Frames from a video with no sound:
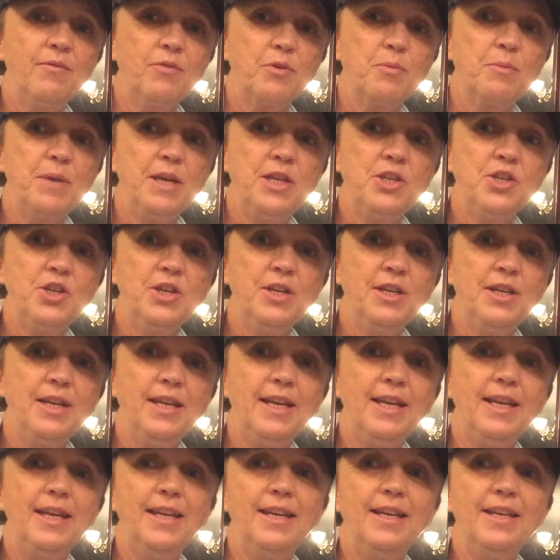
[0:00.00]
information,
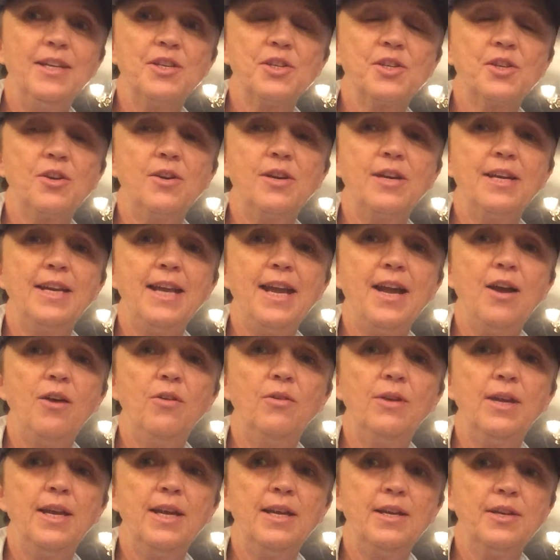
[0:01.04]
and it started
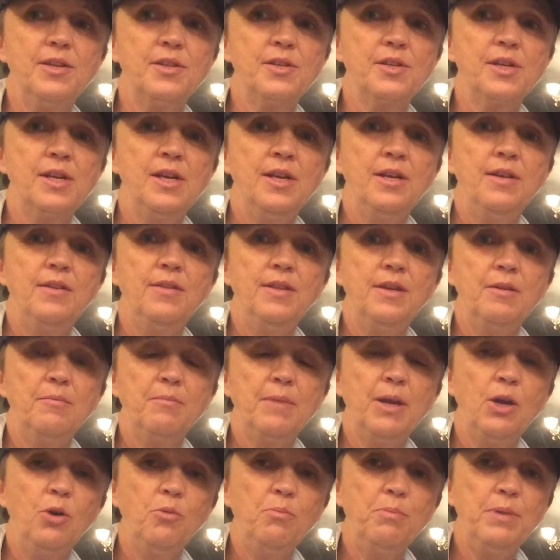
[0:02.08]
out as them
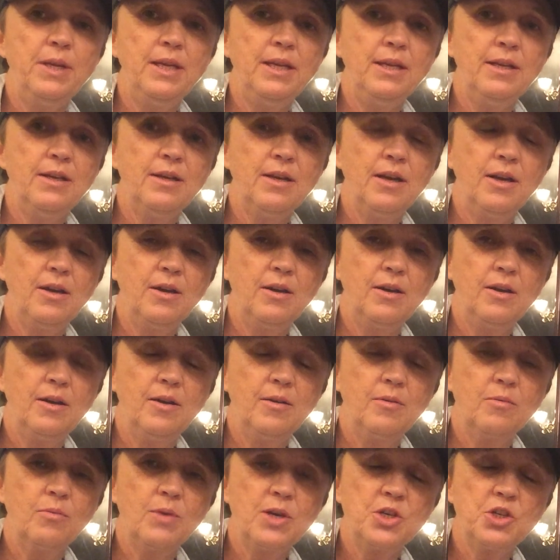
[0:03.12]
helping
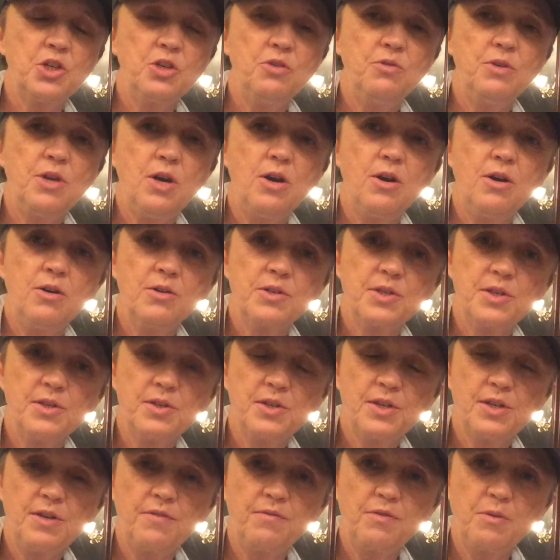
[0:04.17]
rescue dogs and
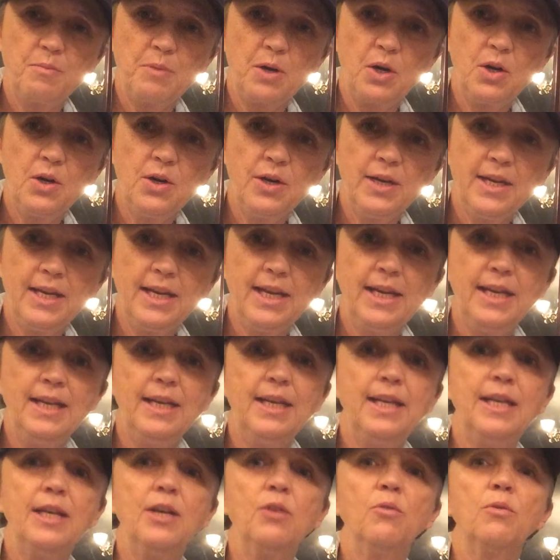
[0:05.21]
stuff from a hurricane,
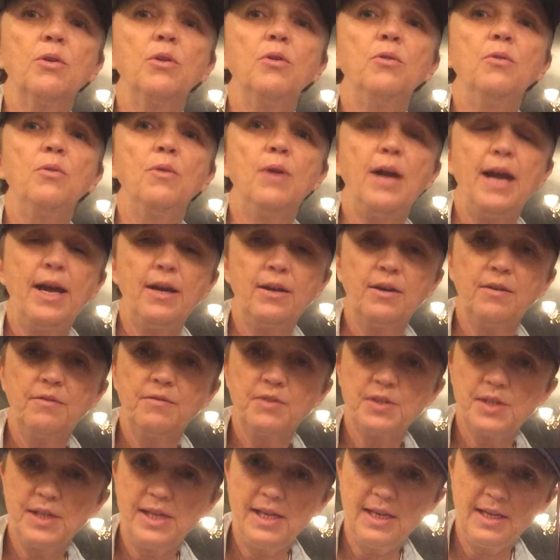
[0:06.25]
and it grew out
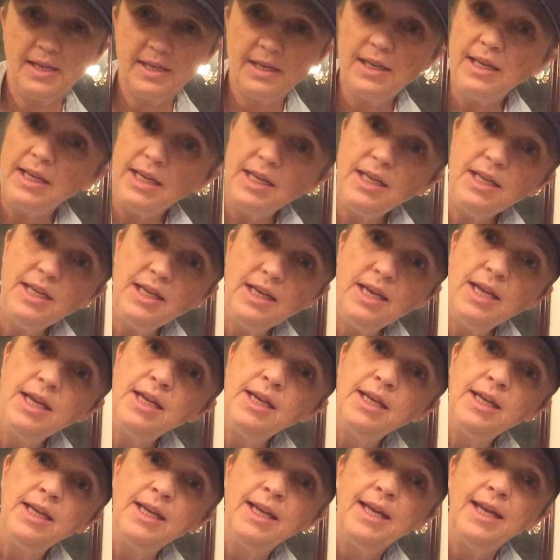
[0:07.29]
of seeing a need
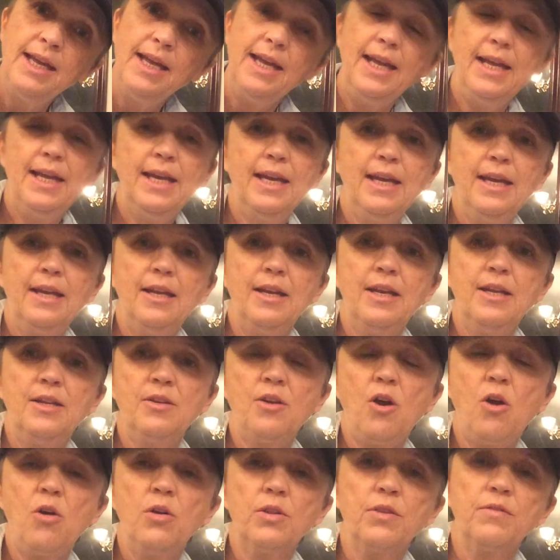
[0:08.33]
and
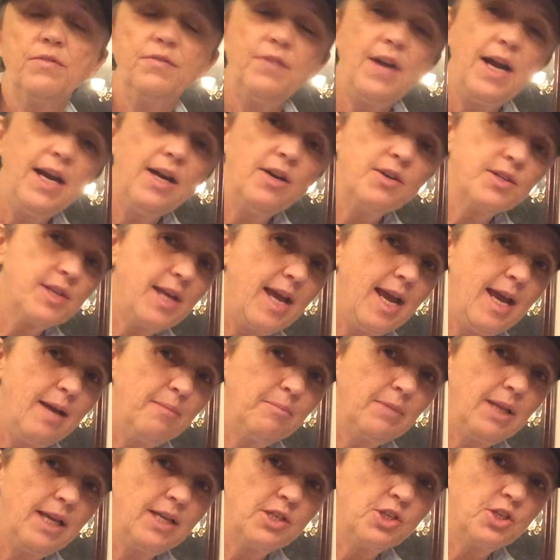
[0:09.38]
all the fires that
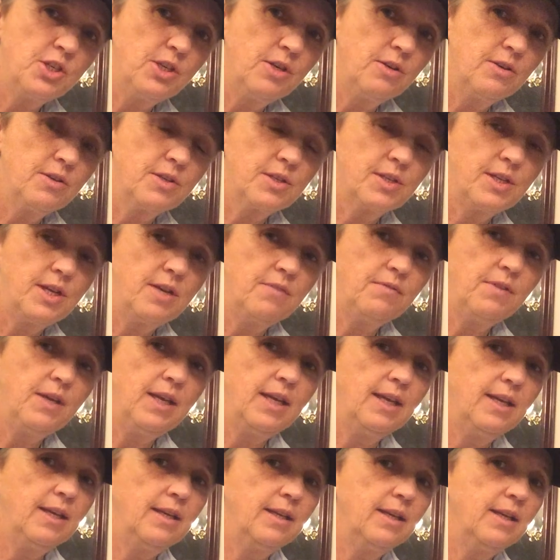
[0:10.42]
happened last year and stuff.
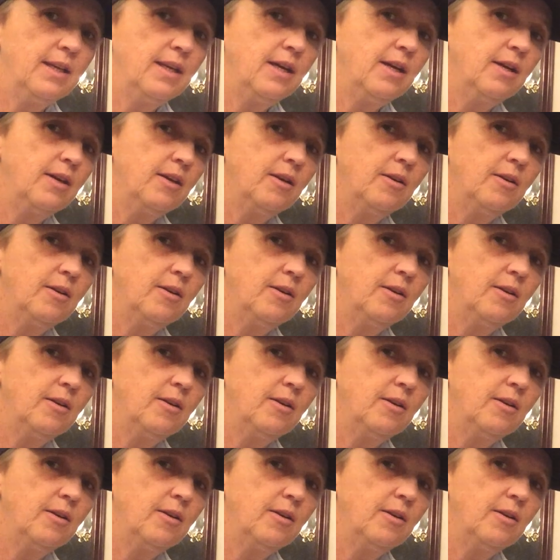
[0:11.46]
And